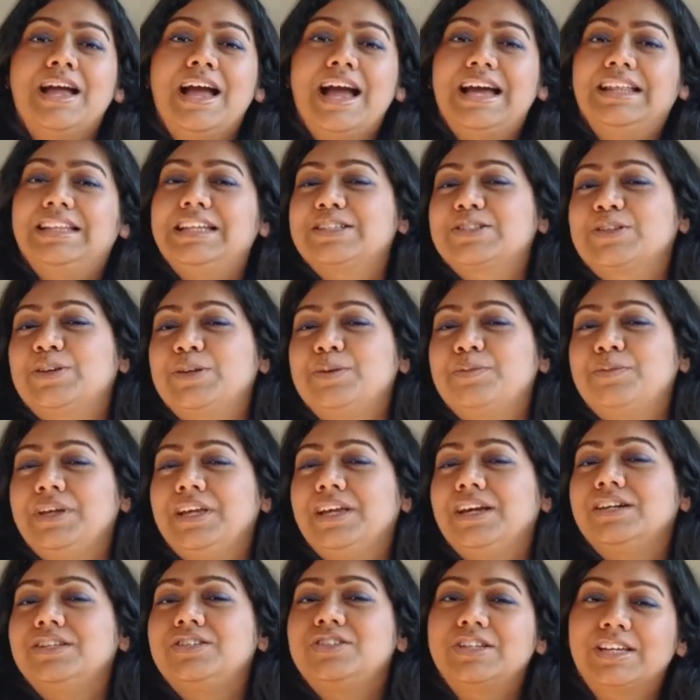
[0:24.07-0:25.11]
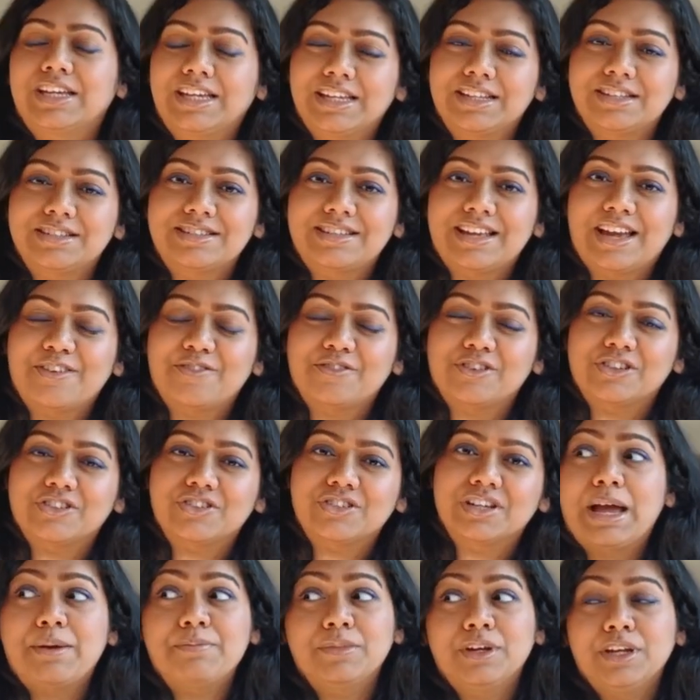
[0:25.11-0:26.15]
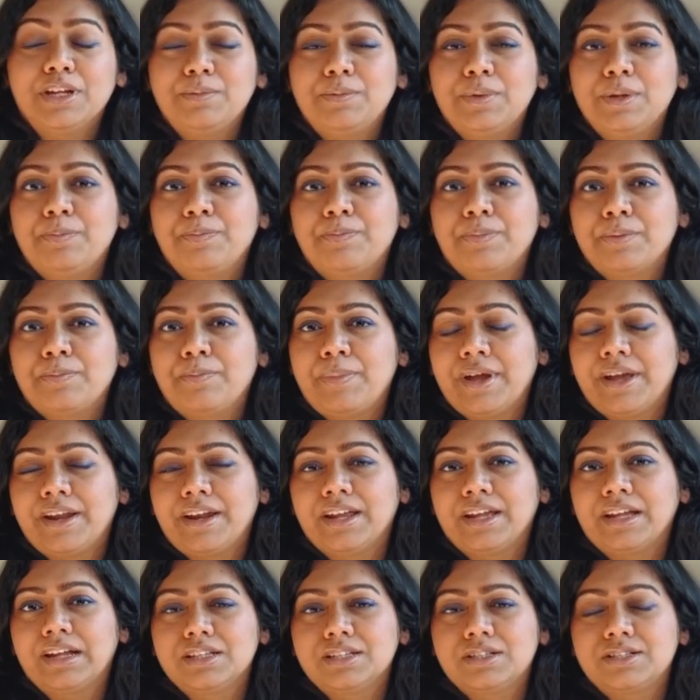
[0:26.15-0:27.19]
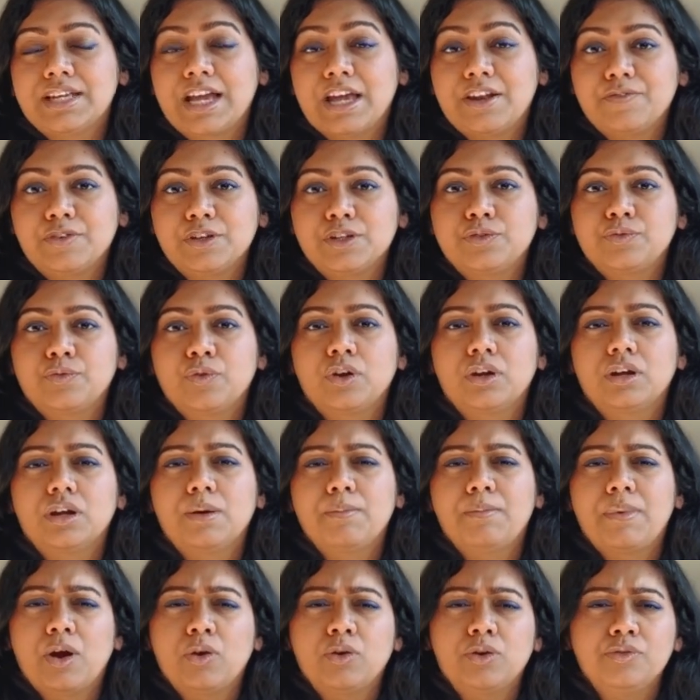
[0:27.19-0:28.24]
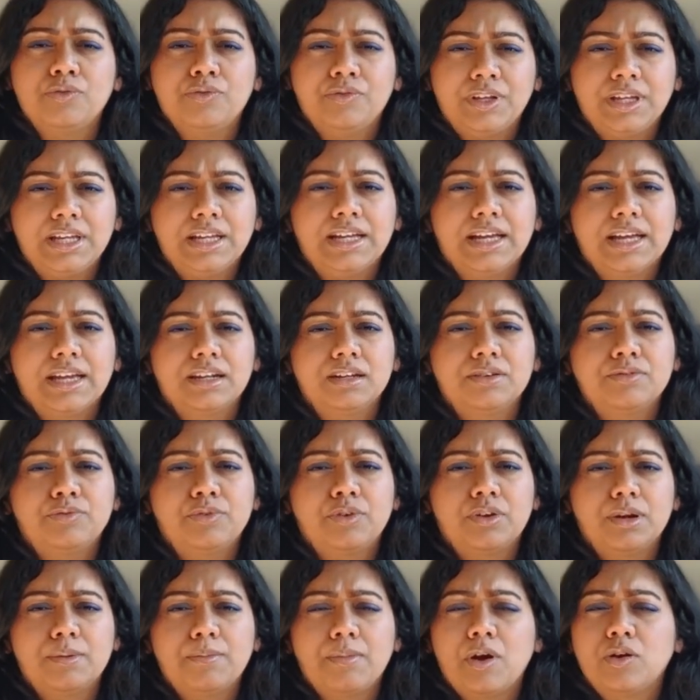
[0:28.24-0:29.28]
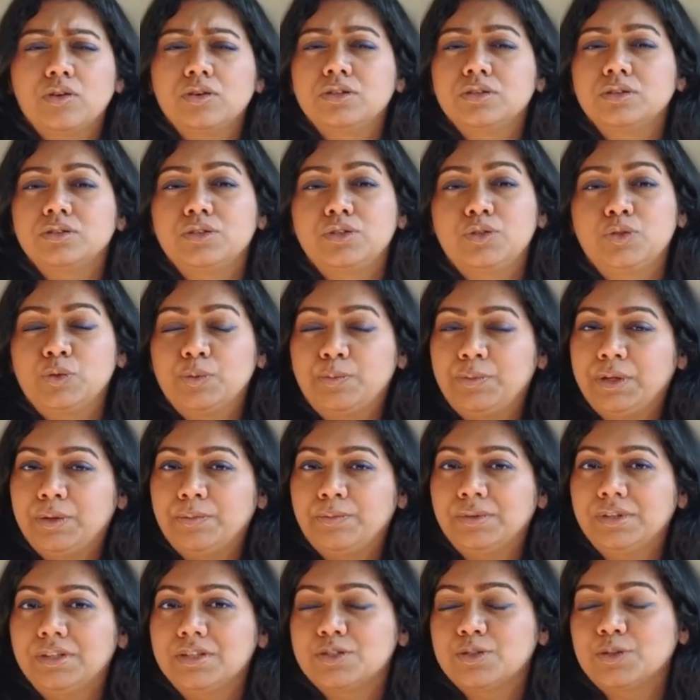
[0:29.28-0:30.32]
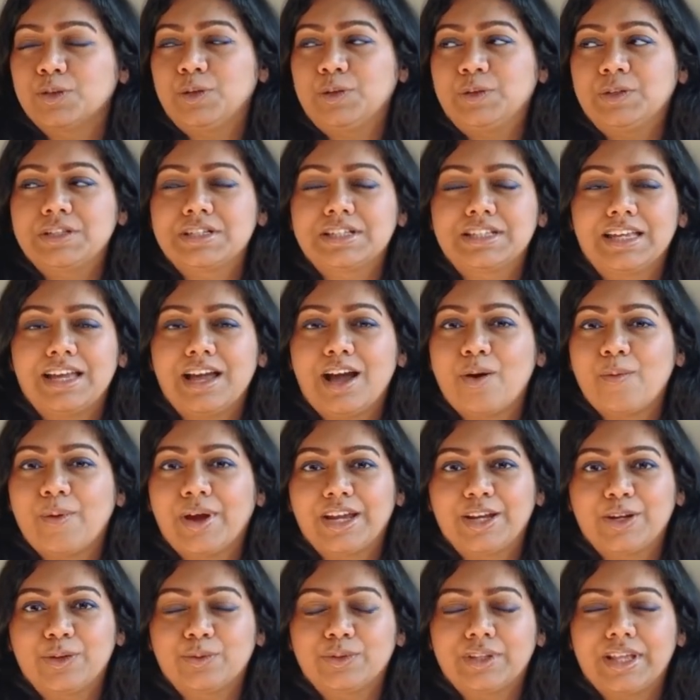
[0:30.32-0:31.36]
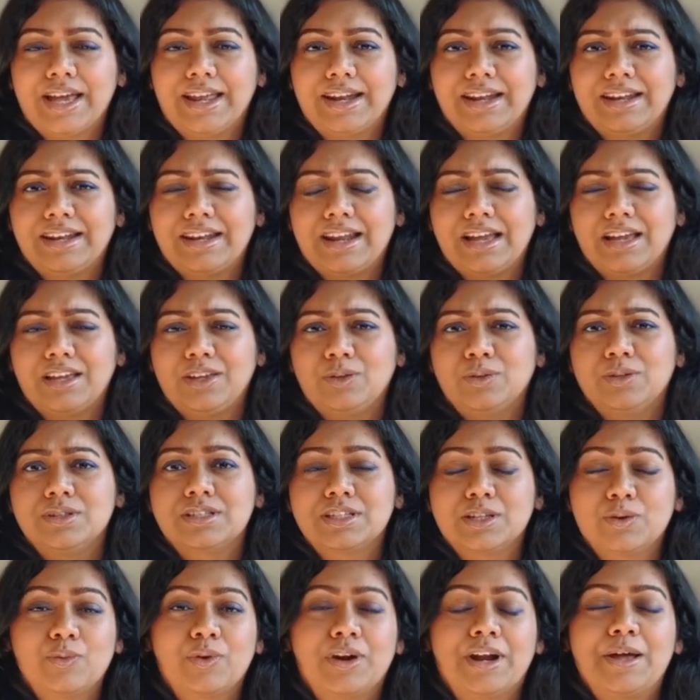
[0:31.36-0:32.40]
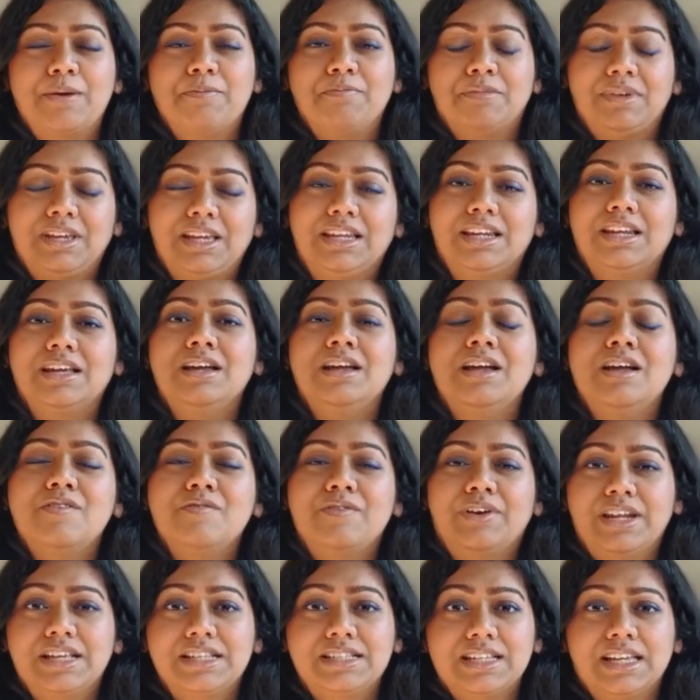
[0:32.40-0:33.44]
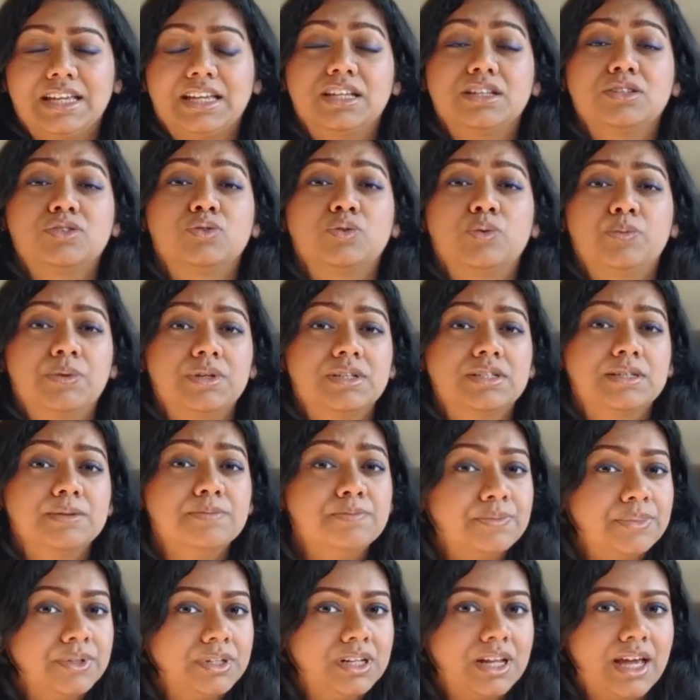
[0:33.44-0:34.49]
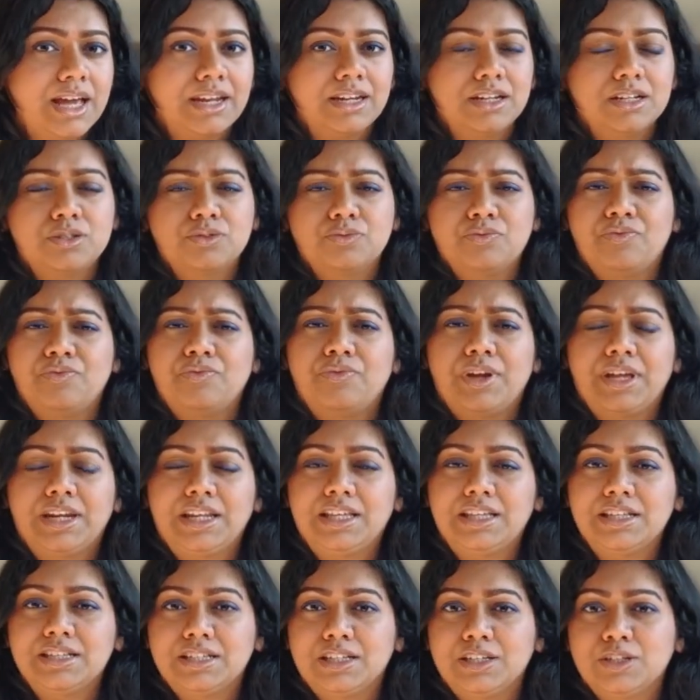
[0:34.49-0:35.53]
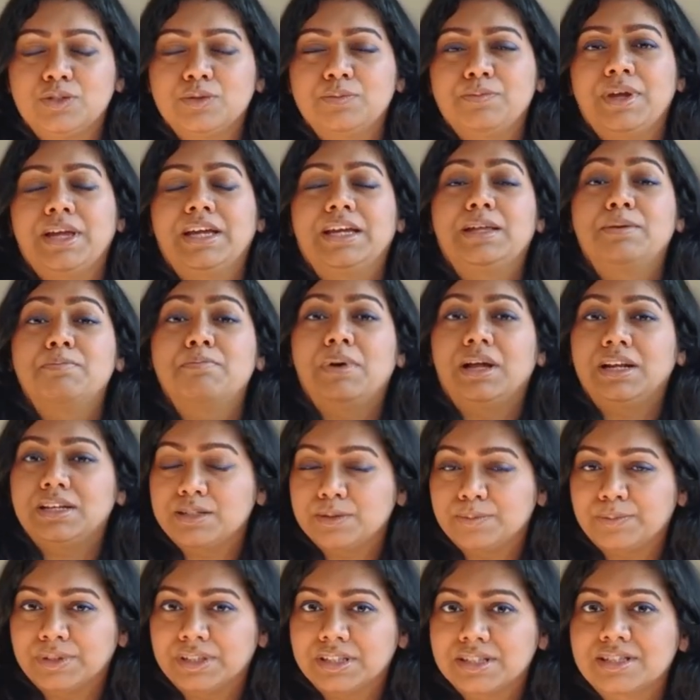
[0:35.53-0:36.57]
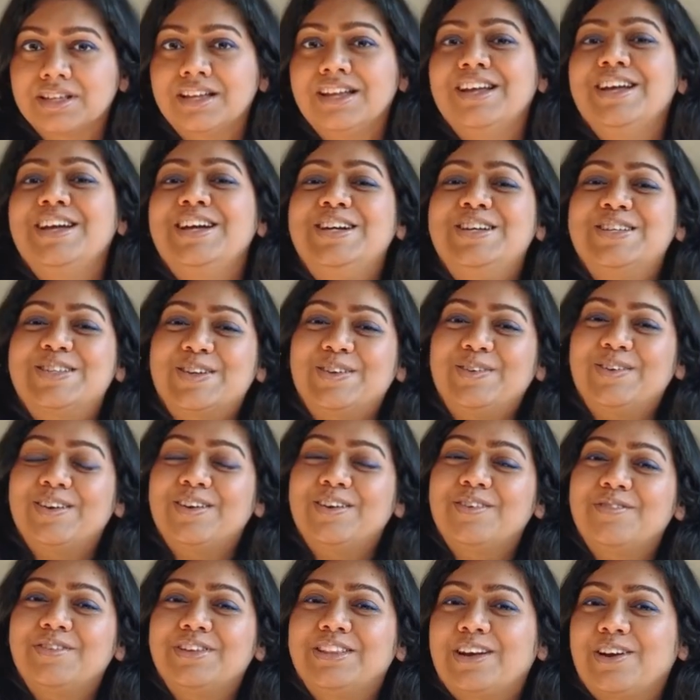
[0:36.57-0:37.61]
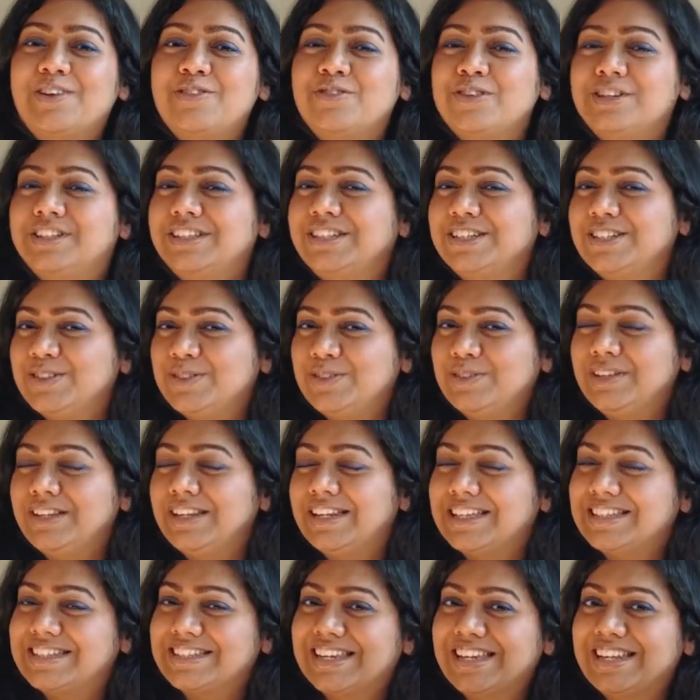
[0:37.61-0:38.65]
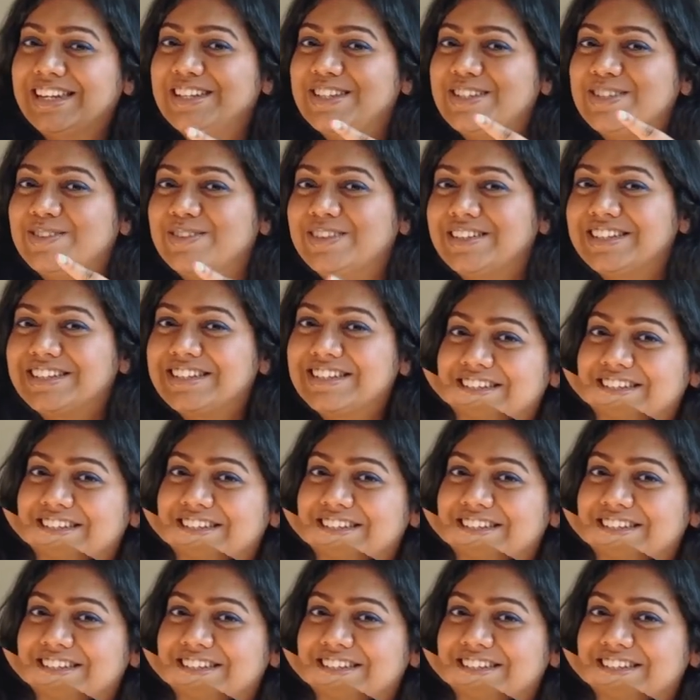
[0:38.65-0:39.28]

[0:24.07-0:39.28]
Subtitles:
And that's going to be a chicken sandwich. I'm going to be preparing the sandwich for about a week and for about two people. So you'll see how I do that and you'll see what I mean when I say it's super simple and it's very easy to make in multiples. So without further ado, let's get into it.